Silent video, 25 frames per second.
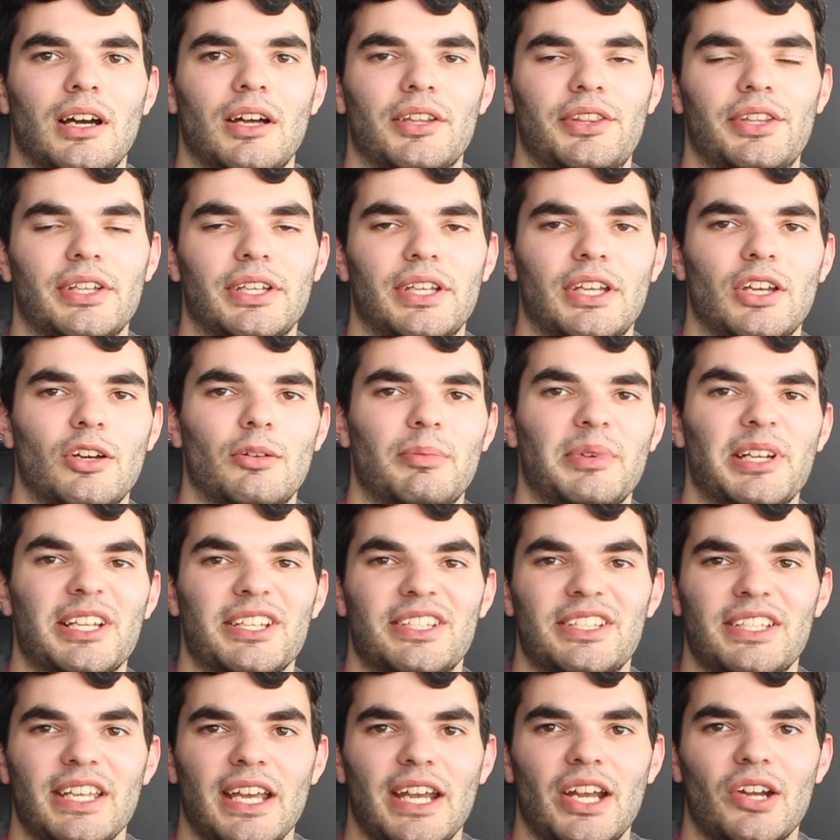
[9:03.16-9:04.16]
I think it'll be
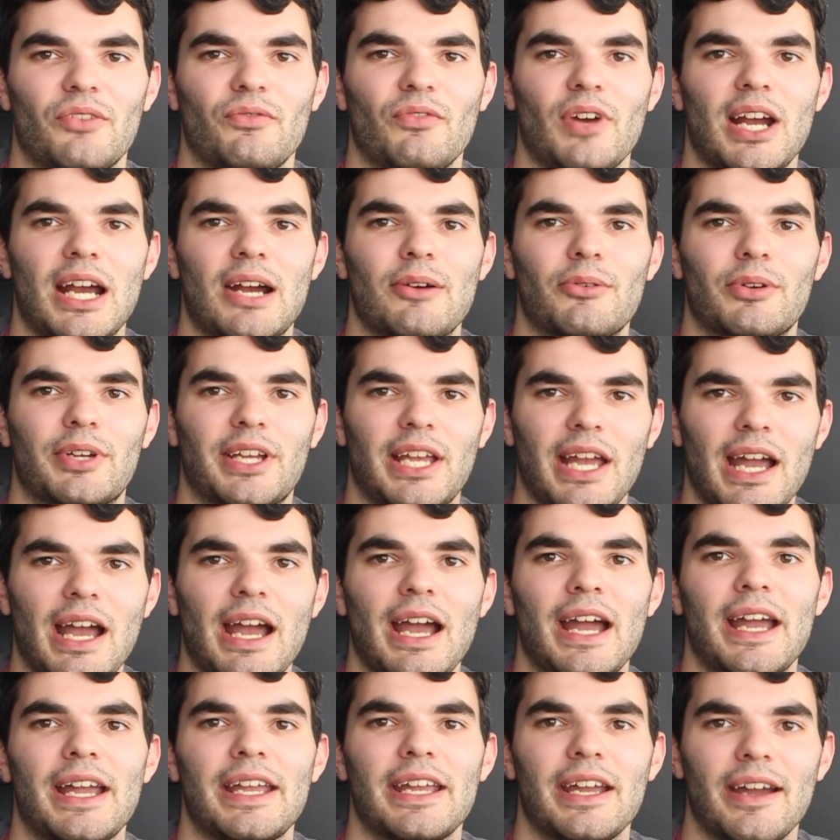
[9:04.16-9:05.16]
a second round
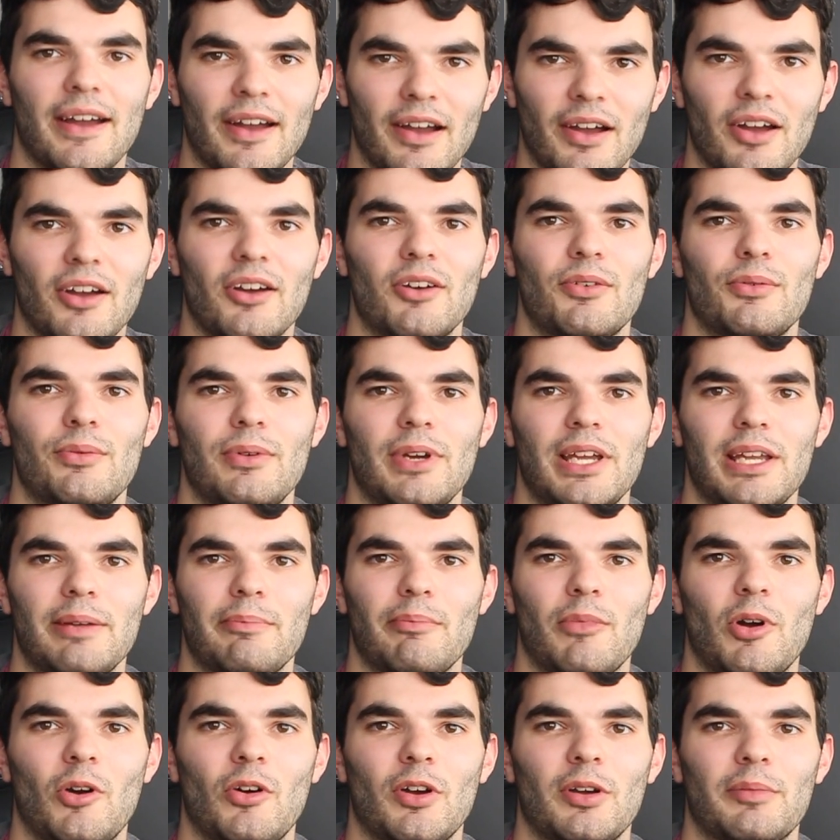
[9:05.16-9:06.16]
KO,
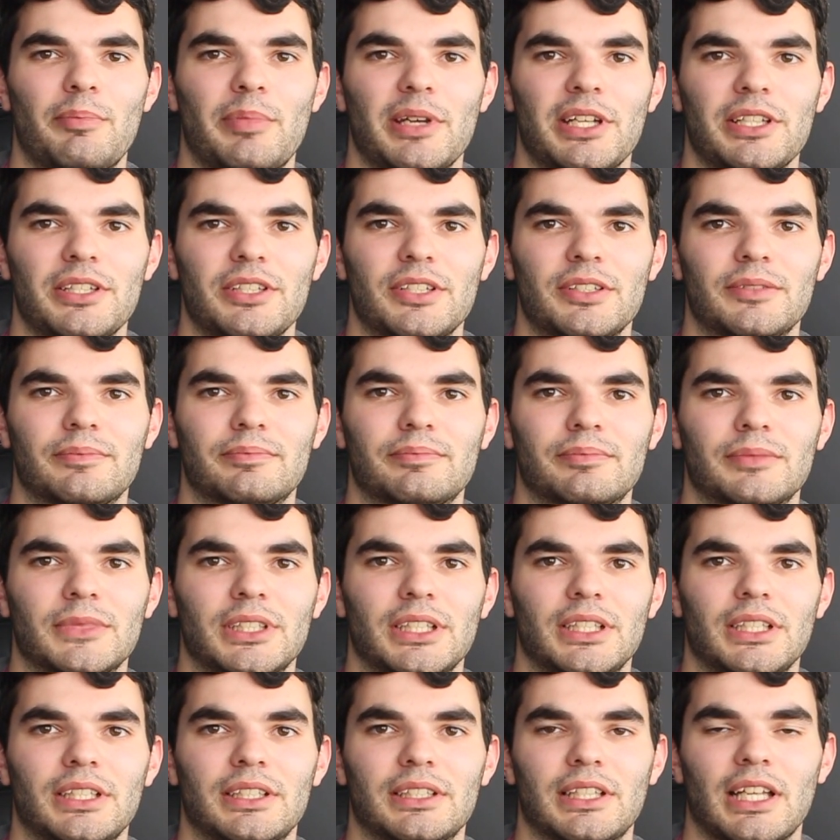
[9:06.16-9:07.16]
in my opinion.
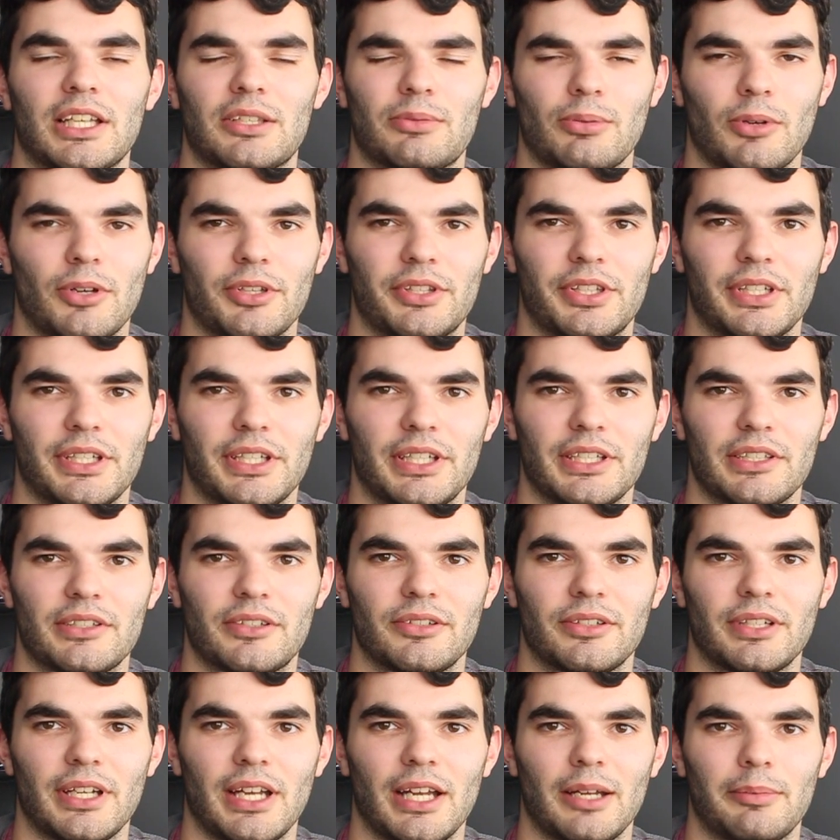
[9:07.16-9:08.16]
That's what I think is
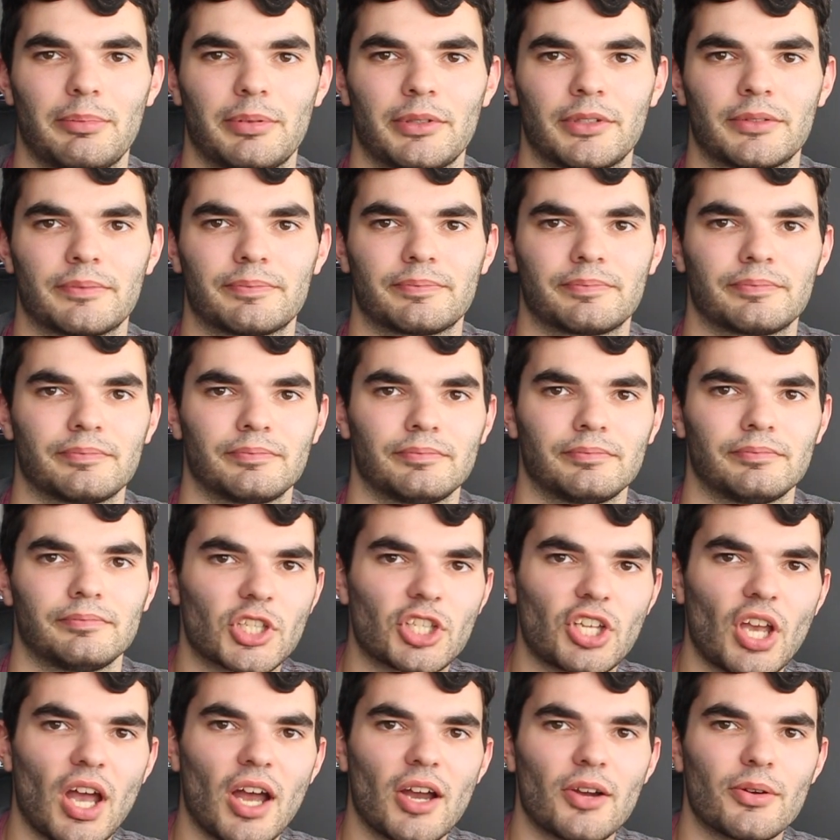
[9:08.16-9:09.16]
going to happen.
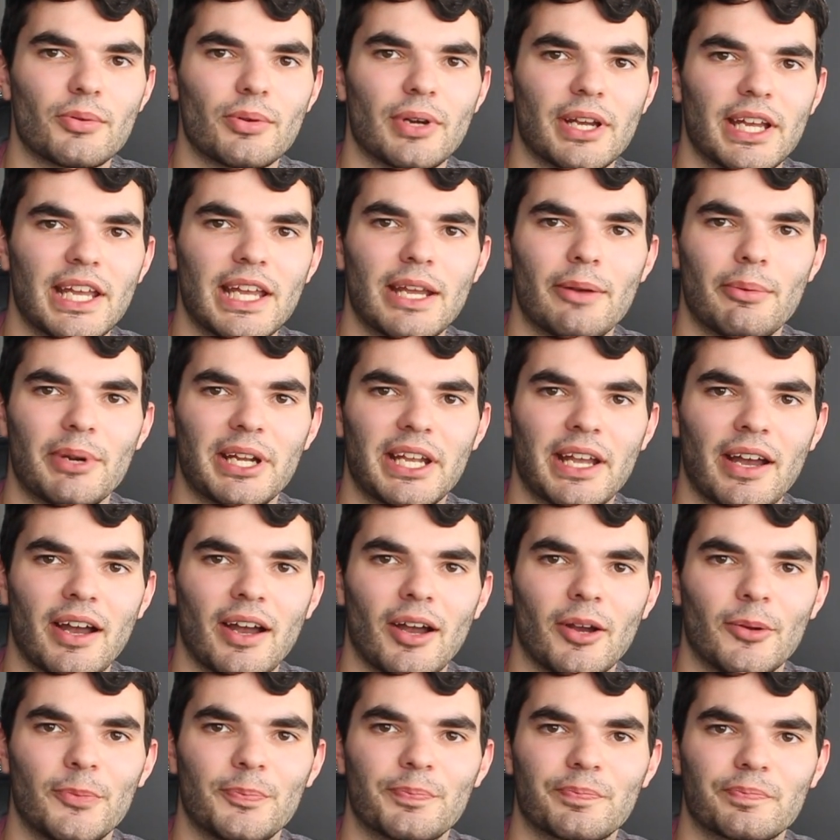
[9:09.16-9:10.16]
So here we
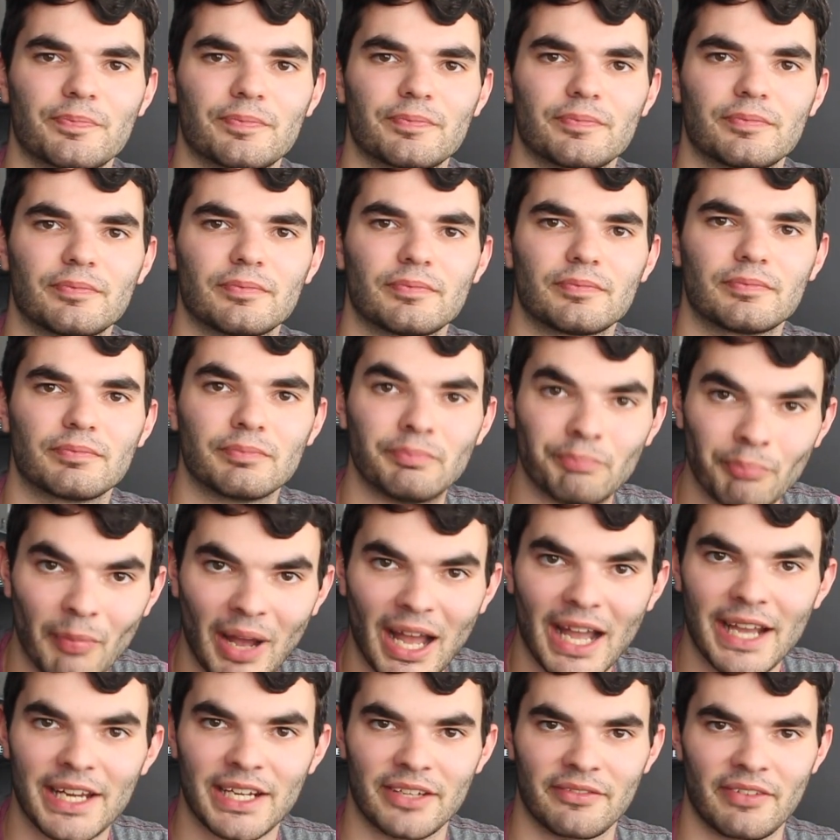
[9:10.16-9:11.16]
go.
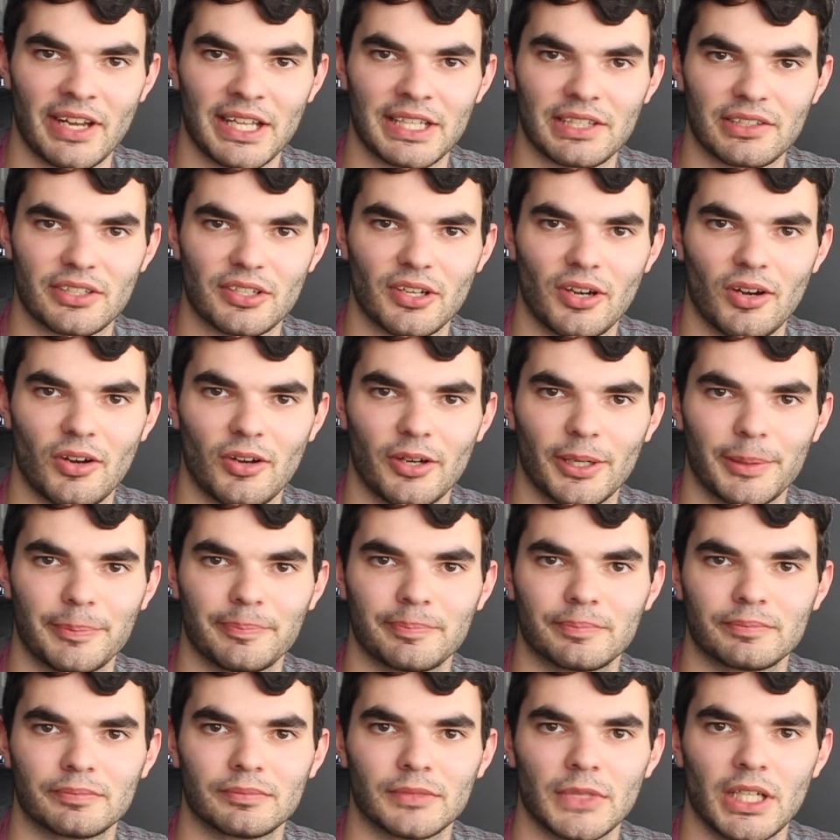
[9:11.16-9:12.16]
Main event
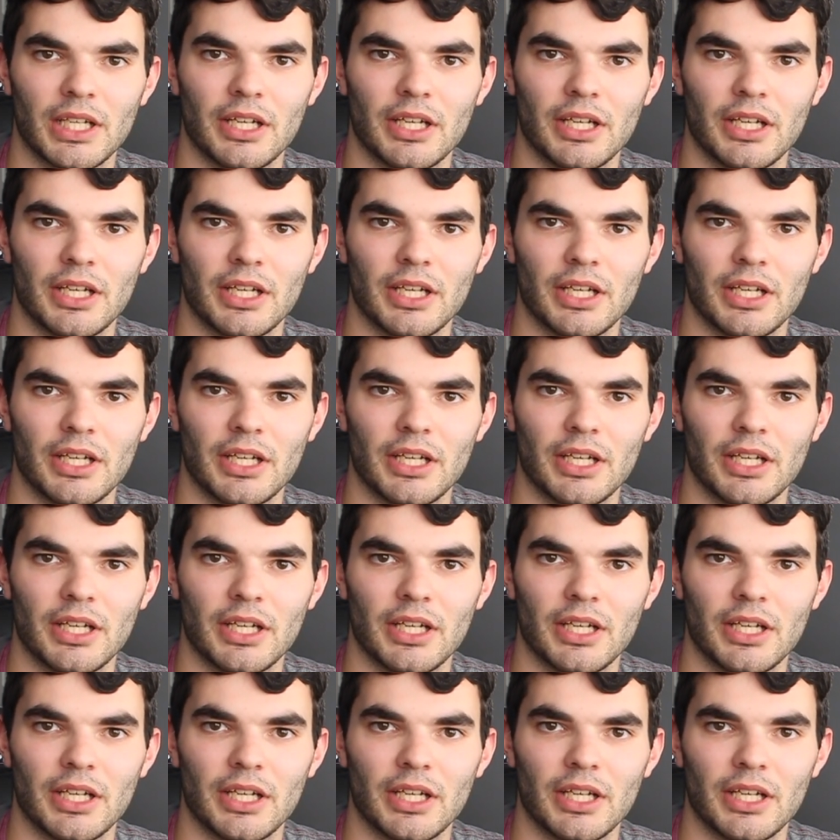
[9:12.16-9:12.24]
time.